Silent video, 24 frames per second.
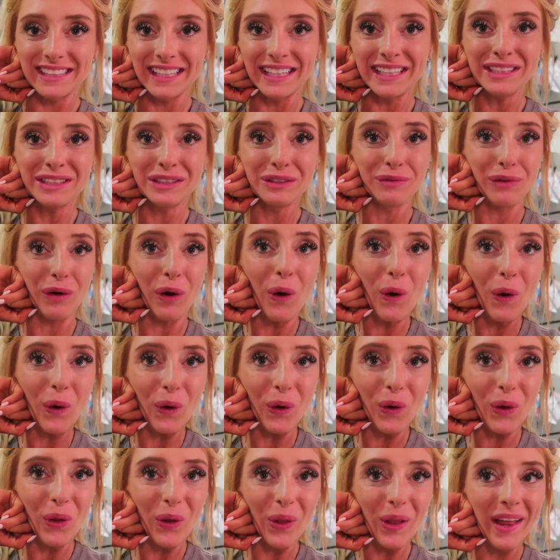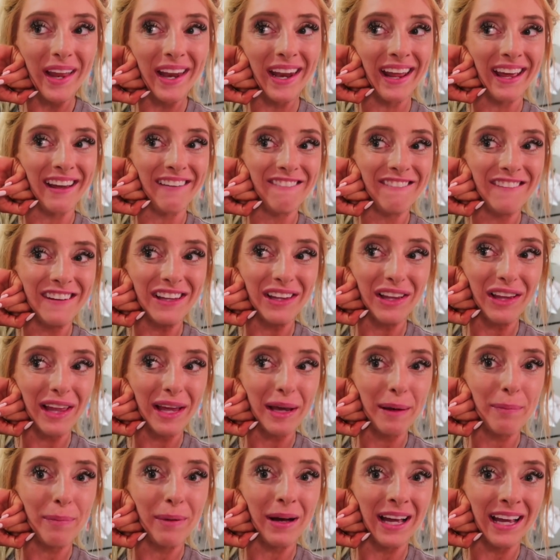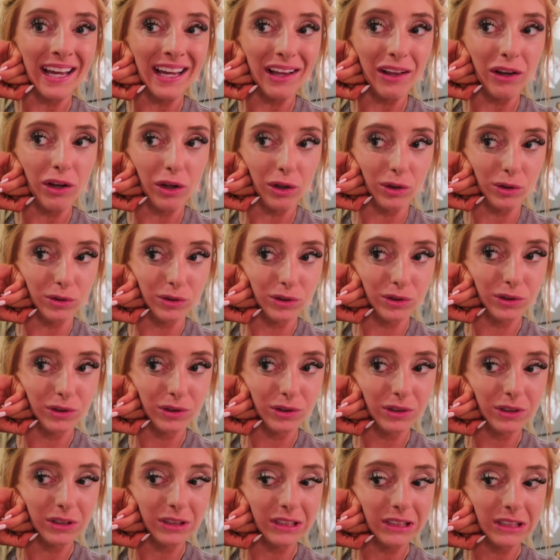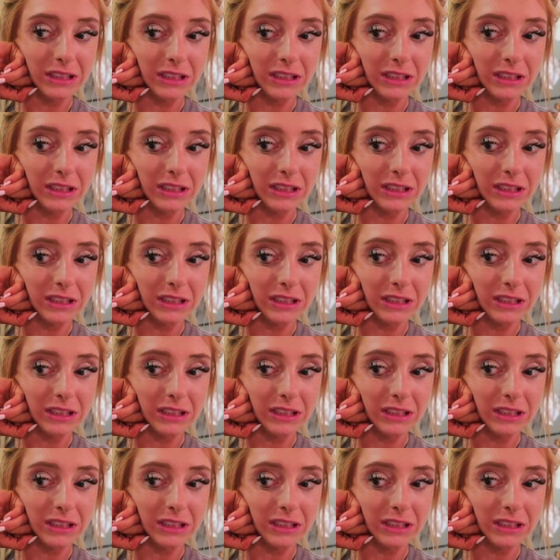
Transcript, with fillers: it's full and I feel like buying clothes.